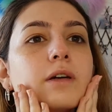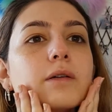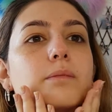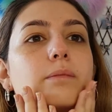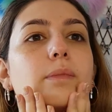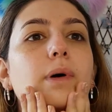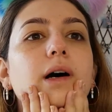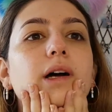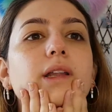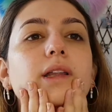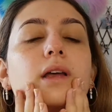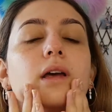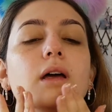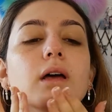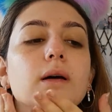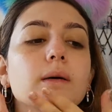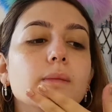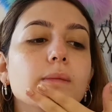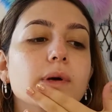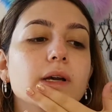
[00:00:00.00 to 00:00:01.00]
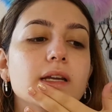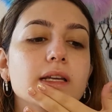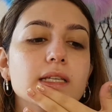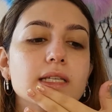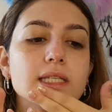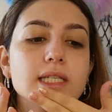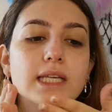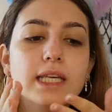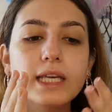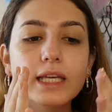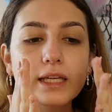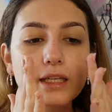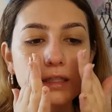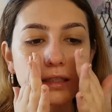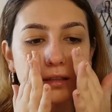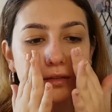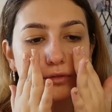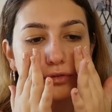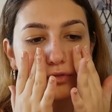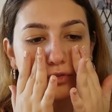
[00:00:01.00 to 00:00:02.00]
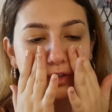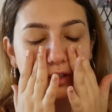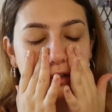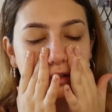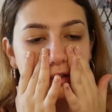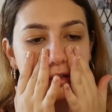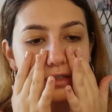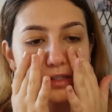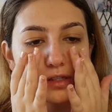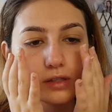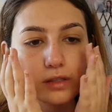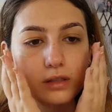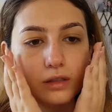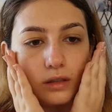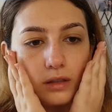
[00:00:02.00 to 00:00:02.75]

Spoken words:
But my skin feels